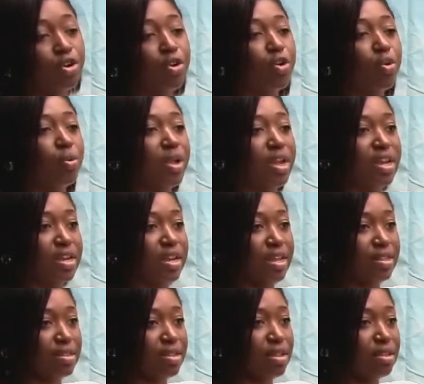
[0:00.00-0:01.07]
knowing the
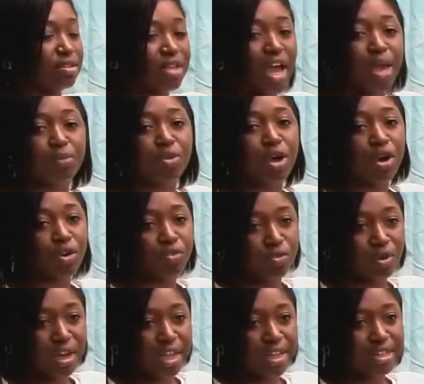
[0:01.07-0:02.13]
time you are
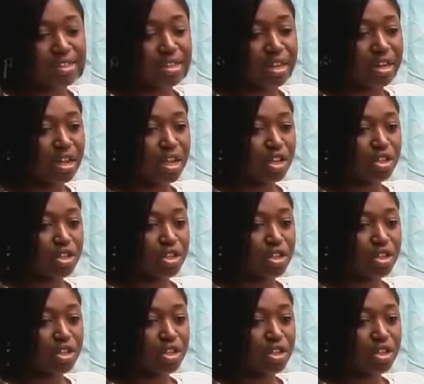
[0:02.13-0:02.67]
ovulating.